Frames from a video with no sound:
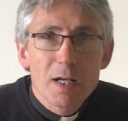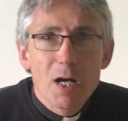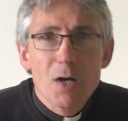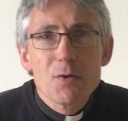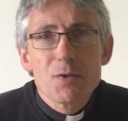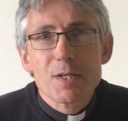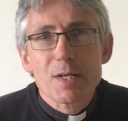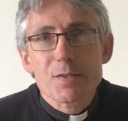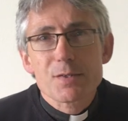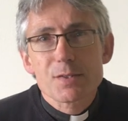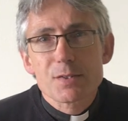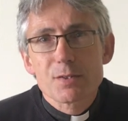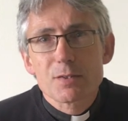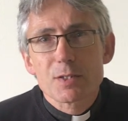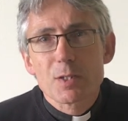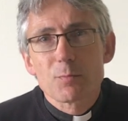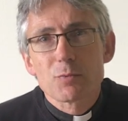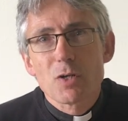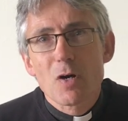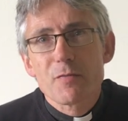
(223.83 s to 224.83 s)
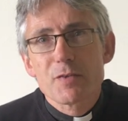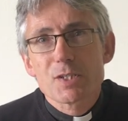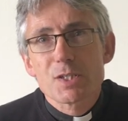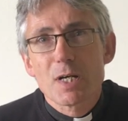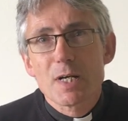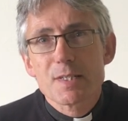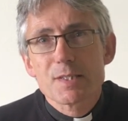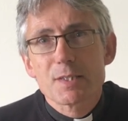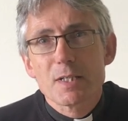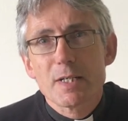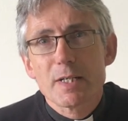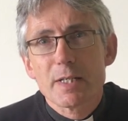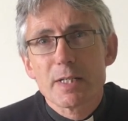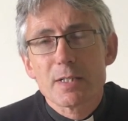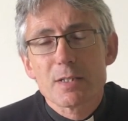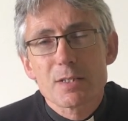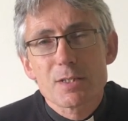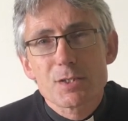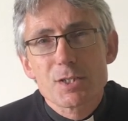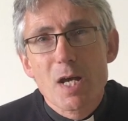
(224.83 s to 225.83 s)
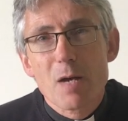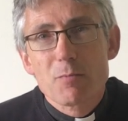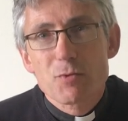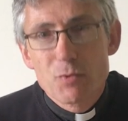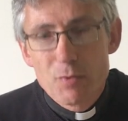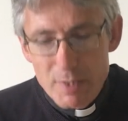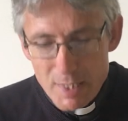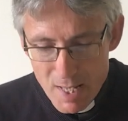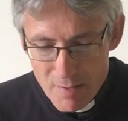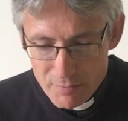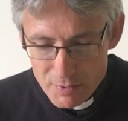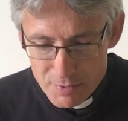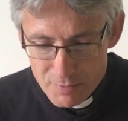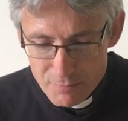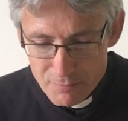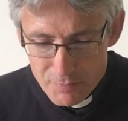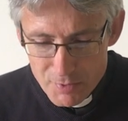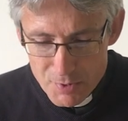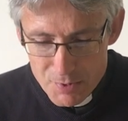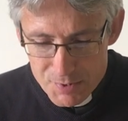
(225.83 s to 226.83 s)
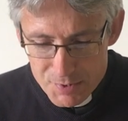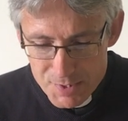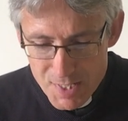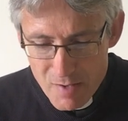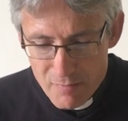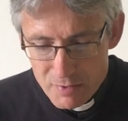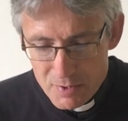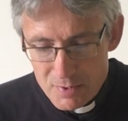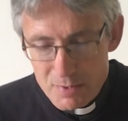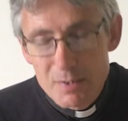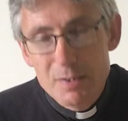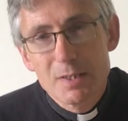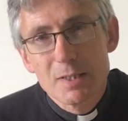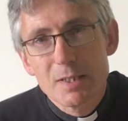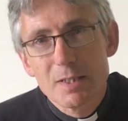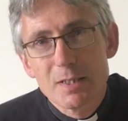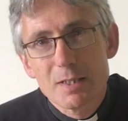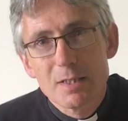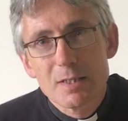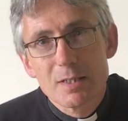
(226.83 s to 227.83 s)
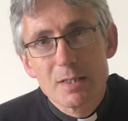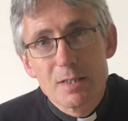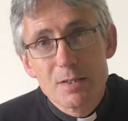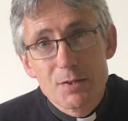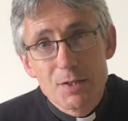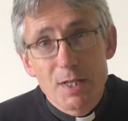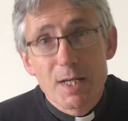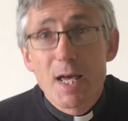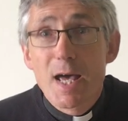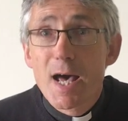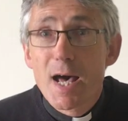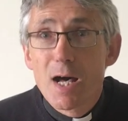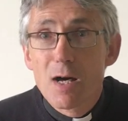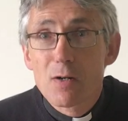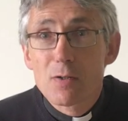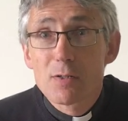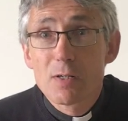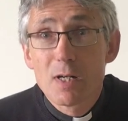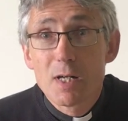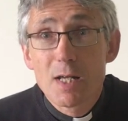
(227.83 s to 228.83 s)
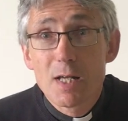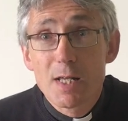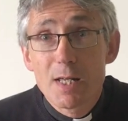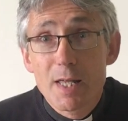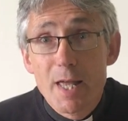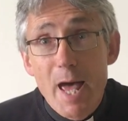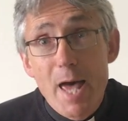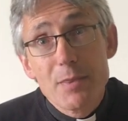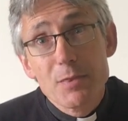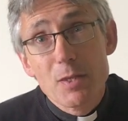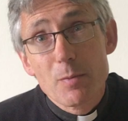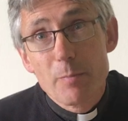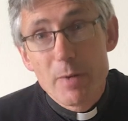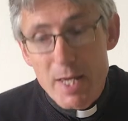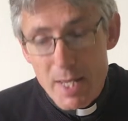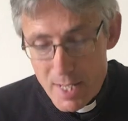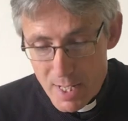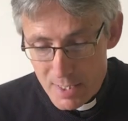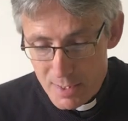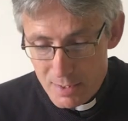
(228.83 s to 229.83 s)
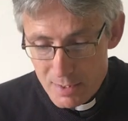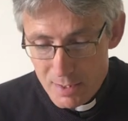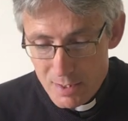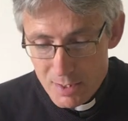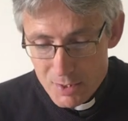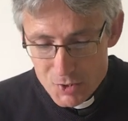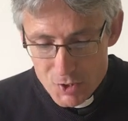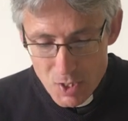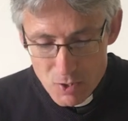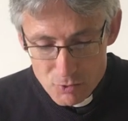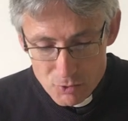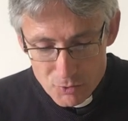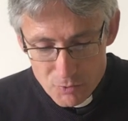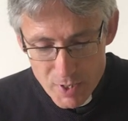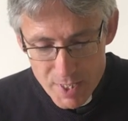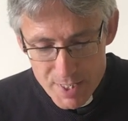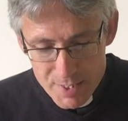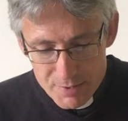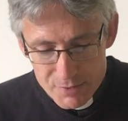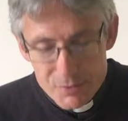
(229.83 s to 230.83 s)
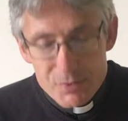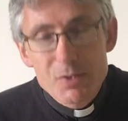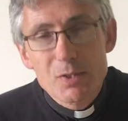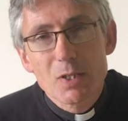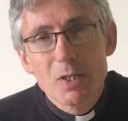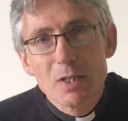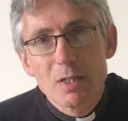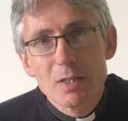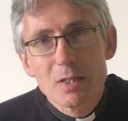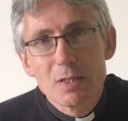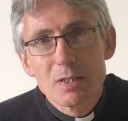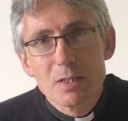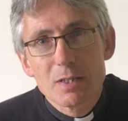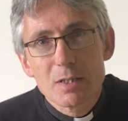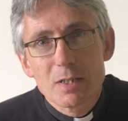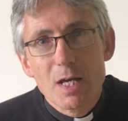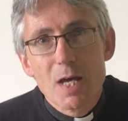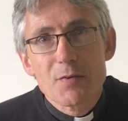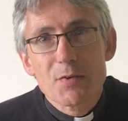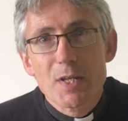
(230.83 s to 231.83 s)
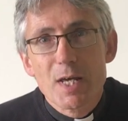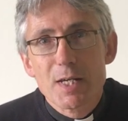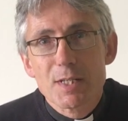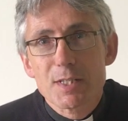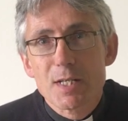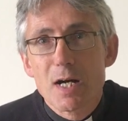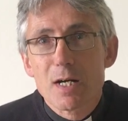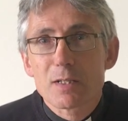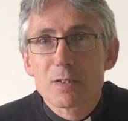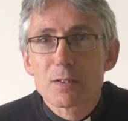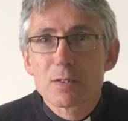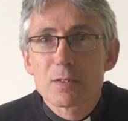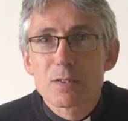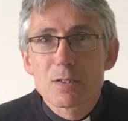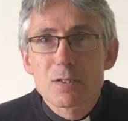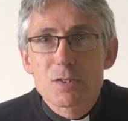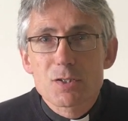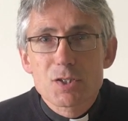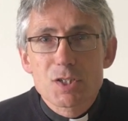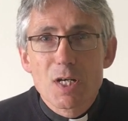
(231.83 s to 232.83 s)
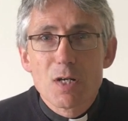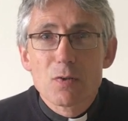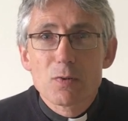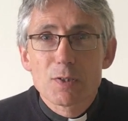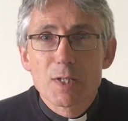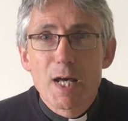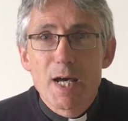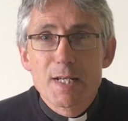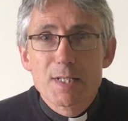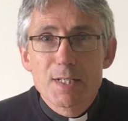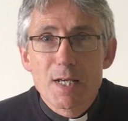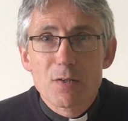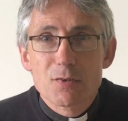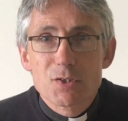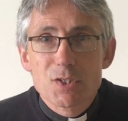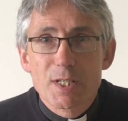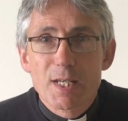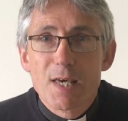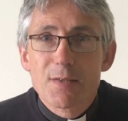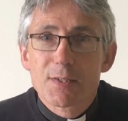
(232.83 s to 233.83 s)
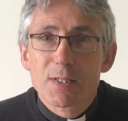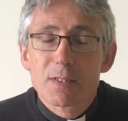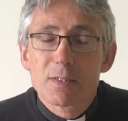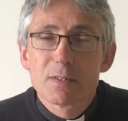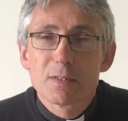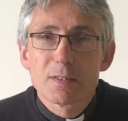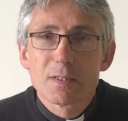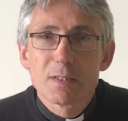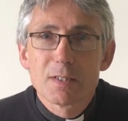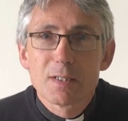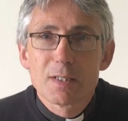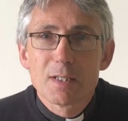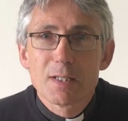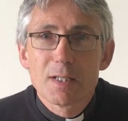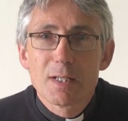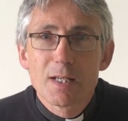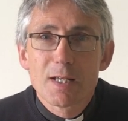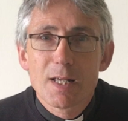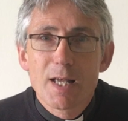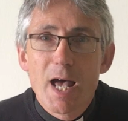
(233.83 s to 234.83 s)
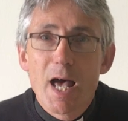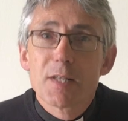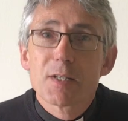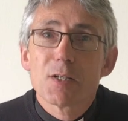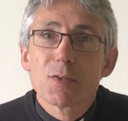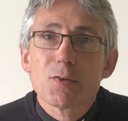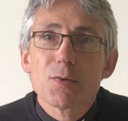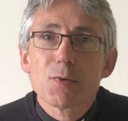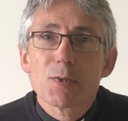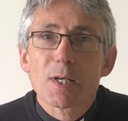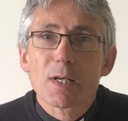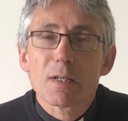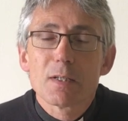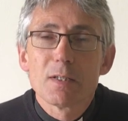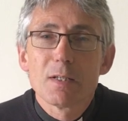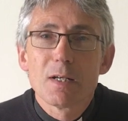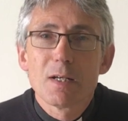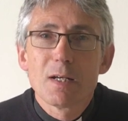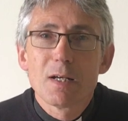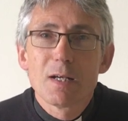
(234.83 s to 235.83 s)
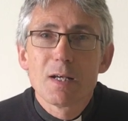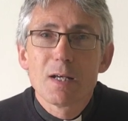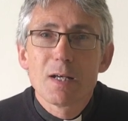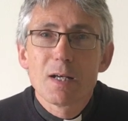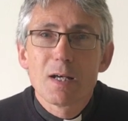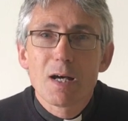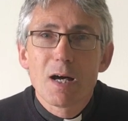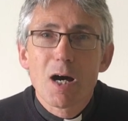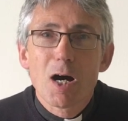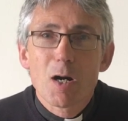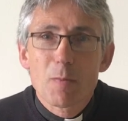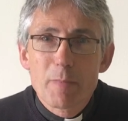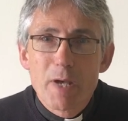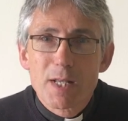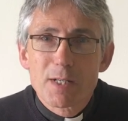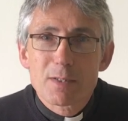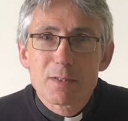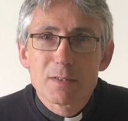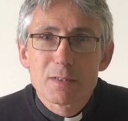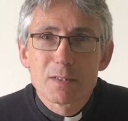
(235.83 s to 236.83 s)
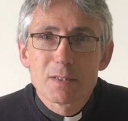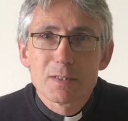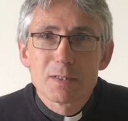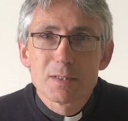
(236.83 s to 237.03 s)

Oh yes, the prophet Isaiah, chapter 11, verse 7. The cow and the bear shall graze, and their young shall lie down together. Alleluia. Amen.